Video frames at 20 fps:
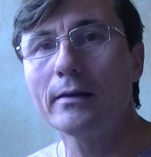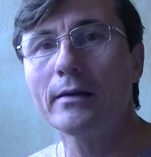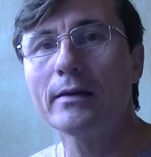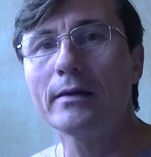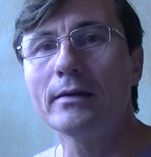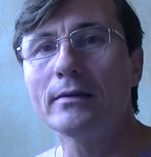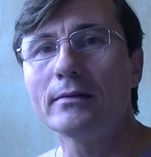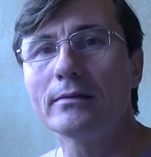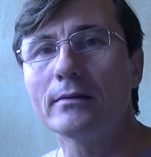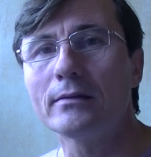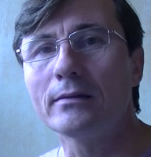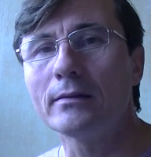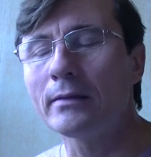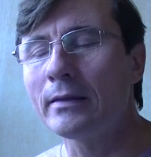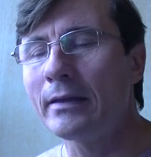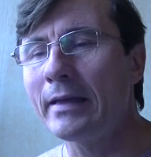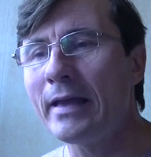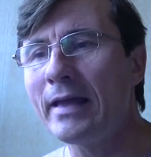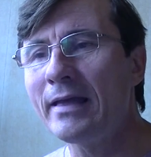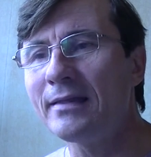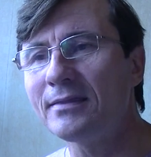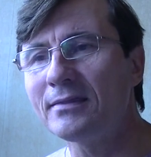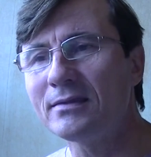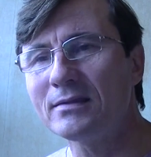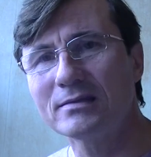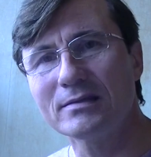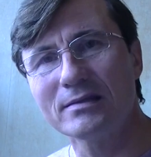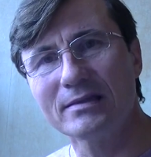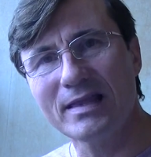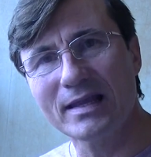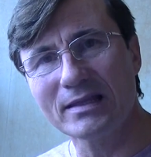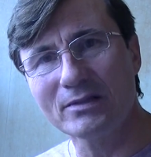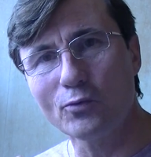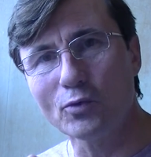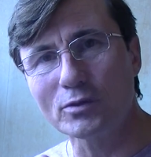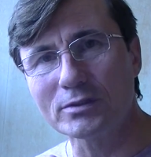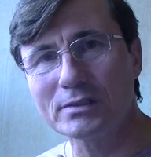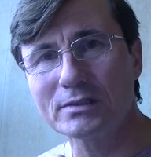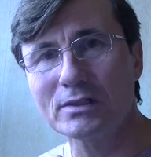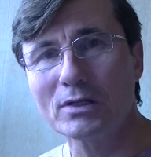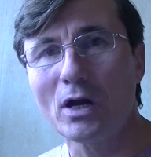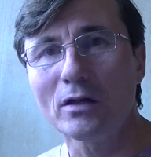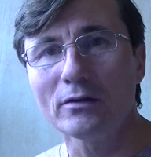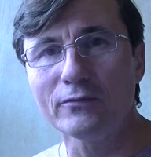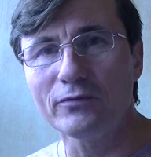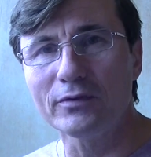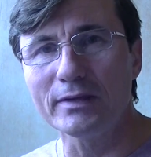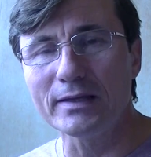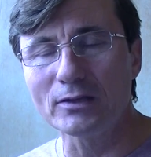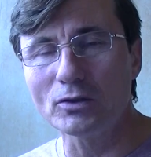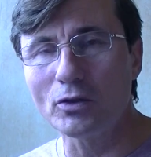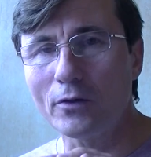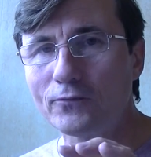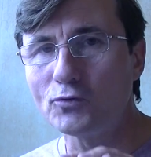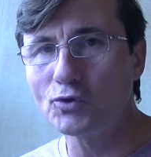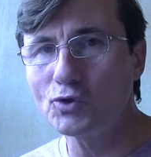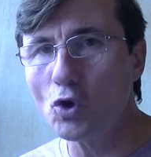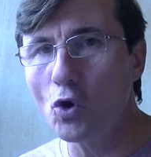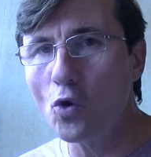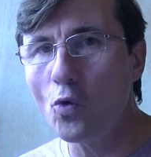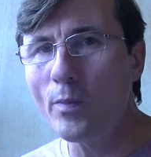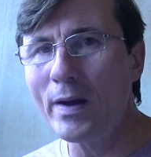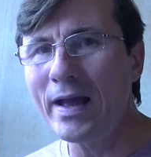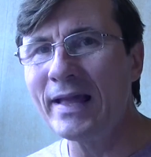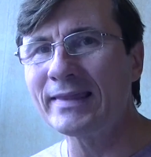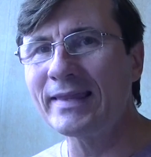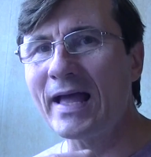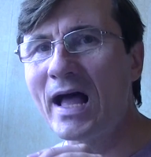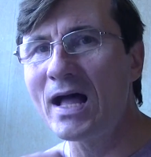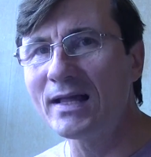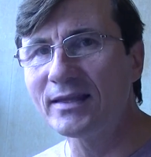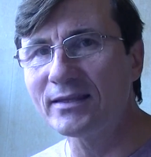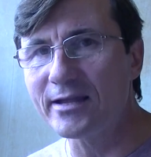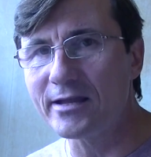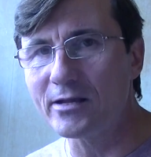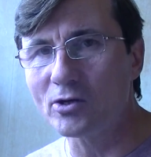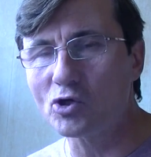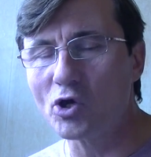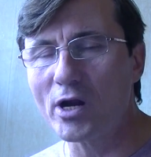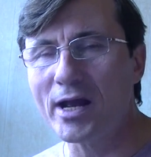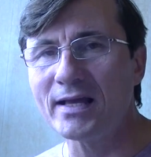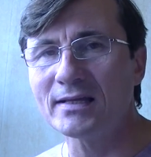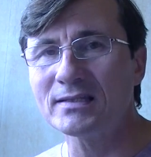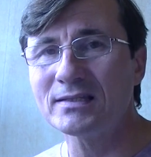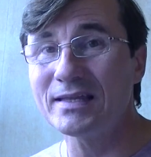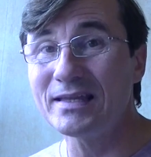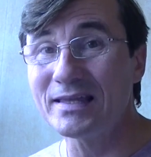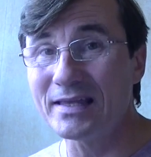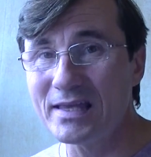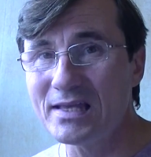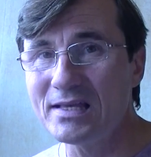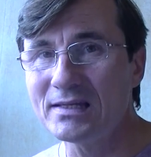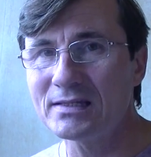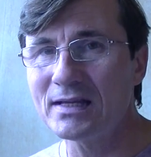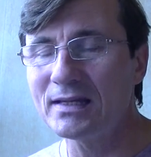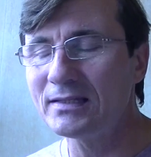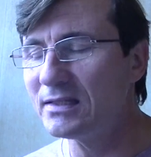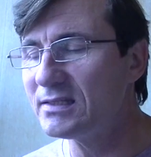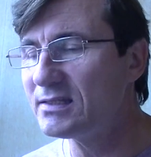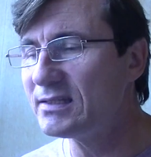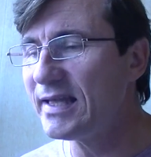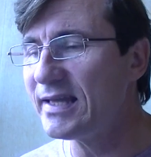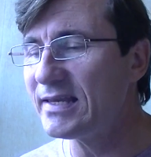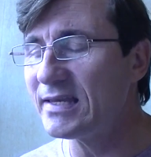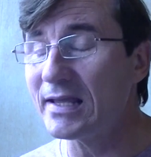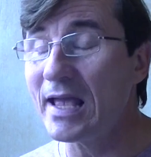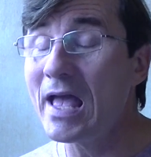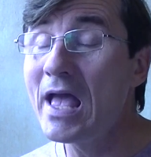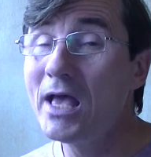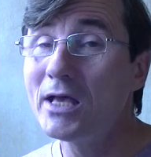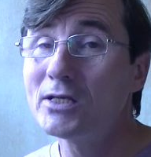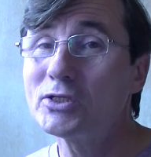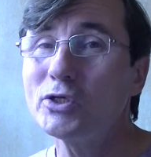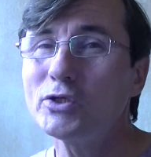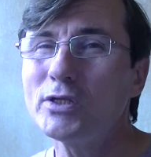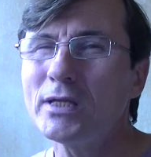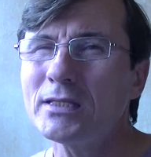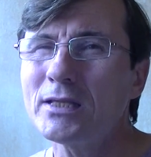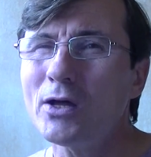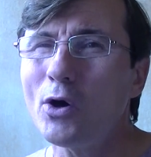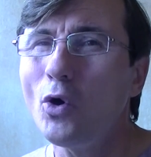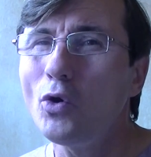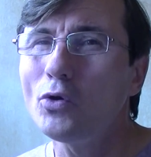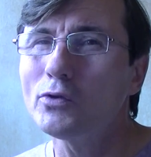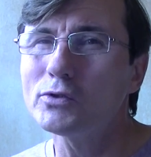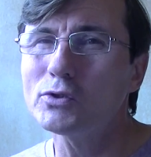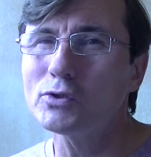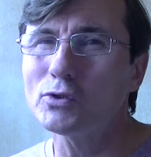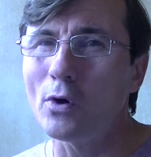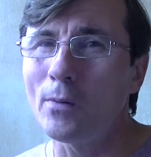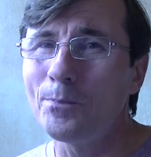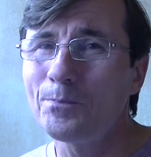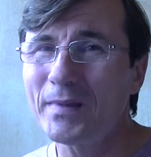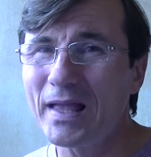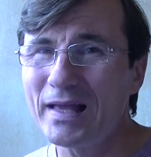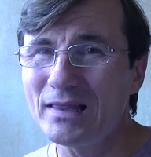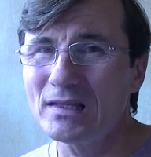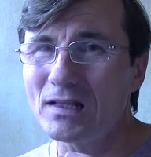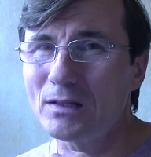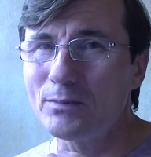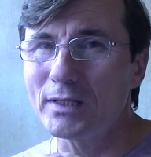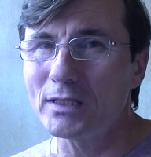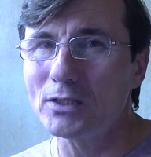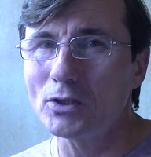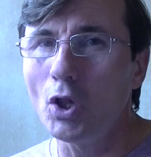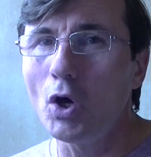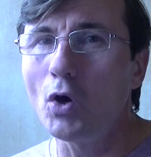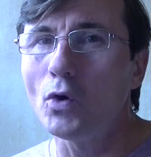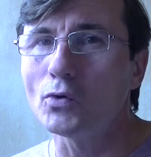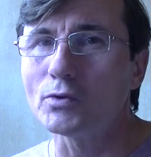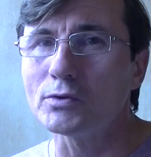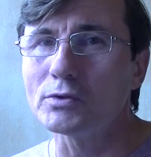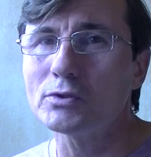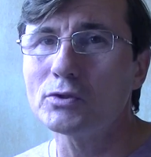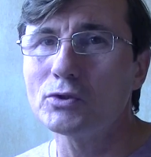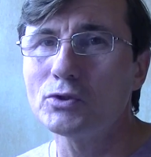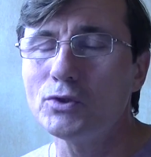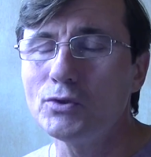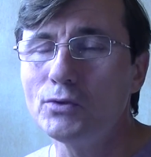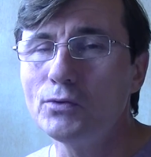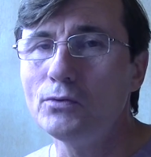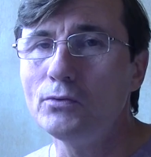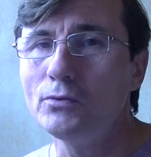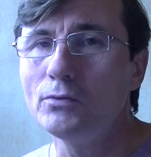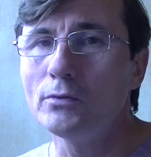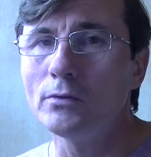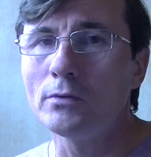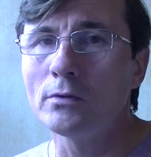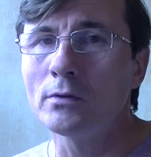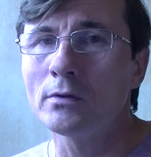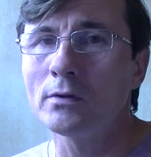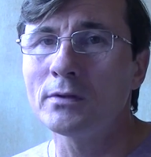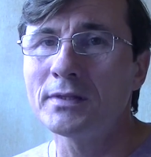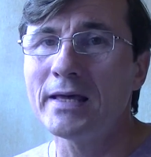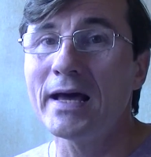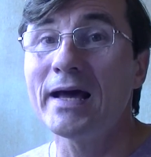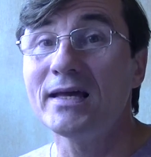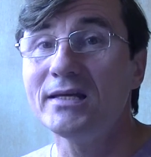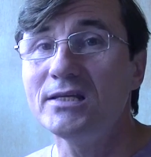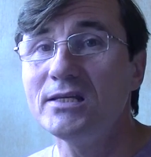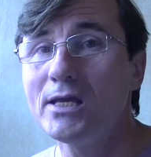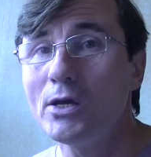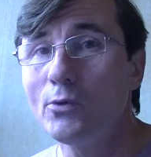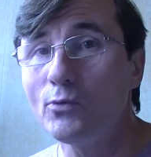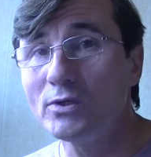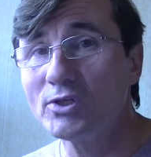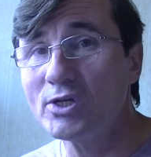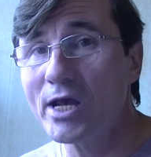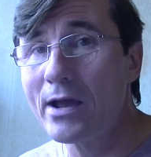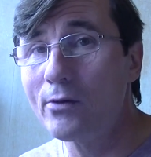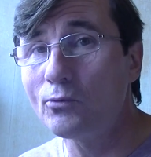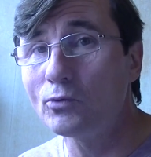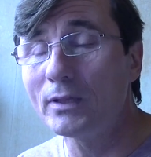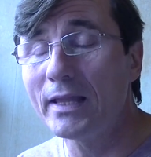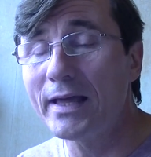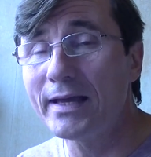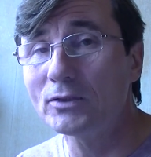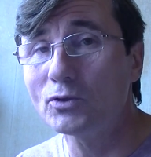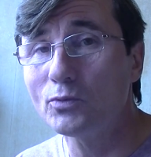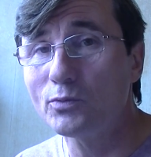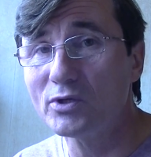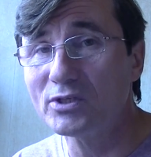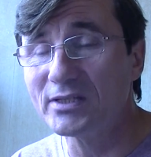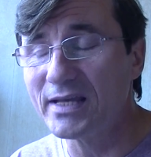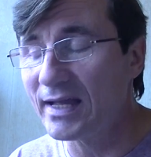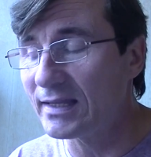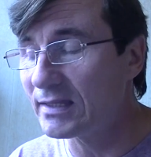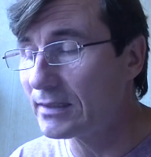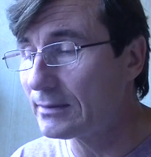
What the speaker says: and that was conflict of Job and Antichrist in his understanding. So that also a little bit close to the idea which I would like to present.